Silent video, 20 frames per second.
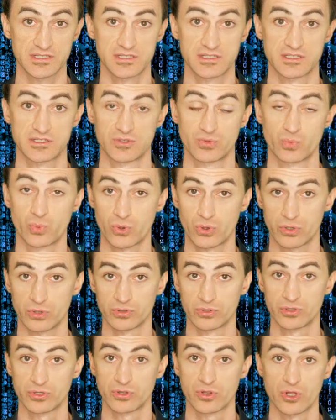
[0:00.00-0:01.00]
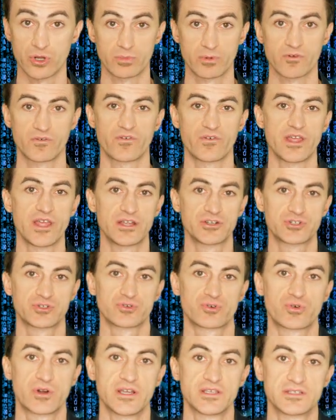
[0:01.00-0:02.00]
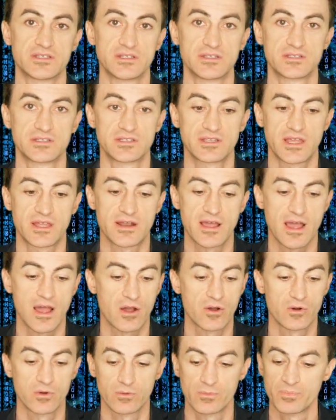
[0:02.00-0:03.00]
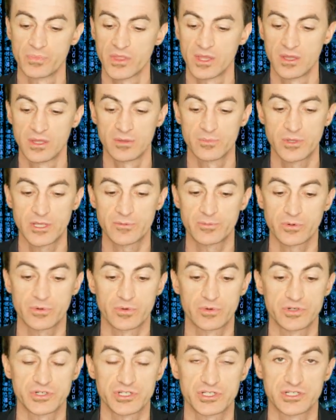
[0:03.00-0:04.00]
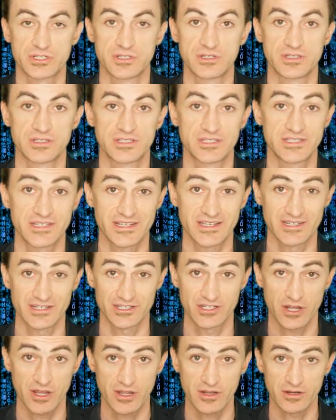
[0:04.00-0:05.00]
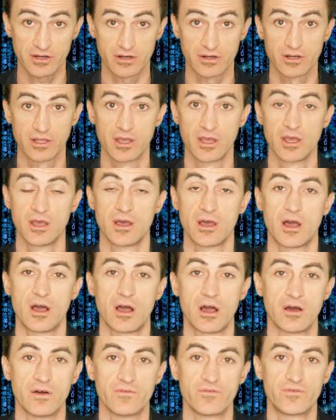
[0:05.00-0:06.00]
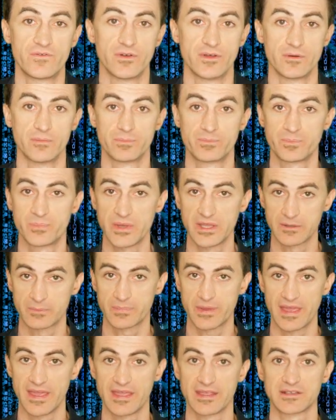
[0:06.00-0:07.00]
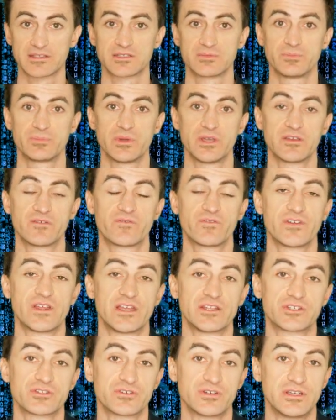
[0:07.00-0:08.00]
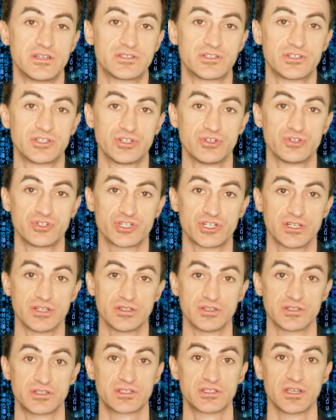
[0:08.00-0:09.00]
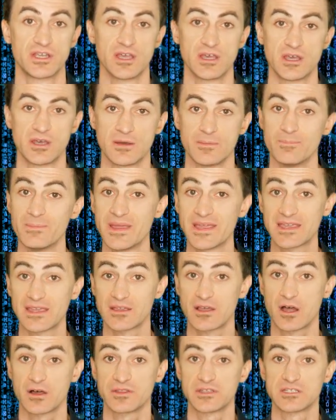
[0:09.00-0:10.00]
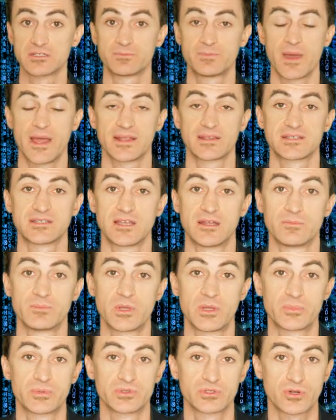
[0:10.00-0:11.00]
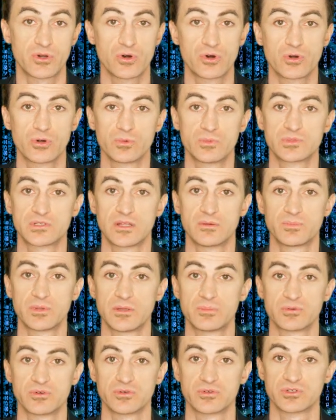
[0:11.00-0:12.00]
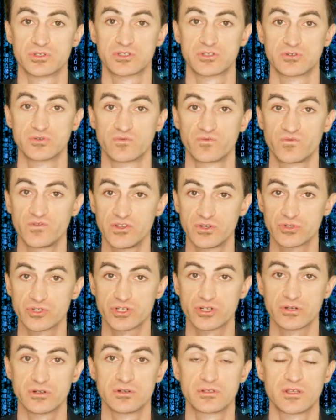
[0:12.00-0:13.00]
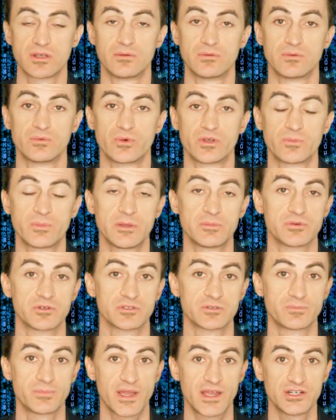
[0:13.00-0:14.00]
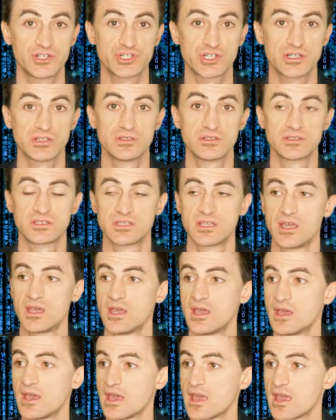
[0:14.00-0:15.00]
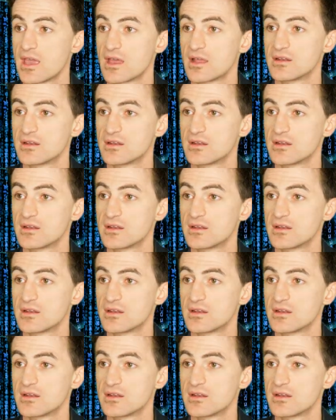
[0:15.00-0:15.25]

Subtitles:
world global financial crisis, and how people were just sick and tired of big banks, big financial institutions making all these bets on people's homes, on people's futures, with people's pensions, and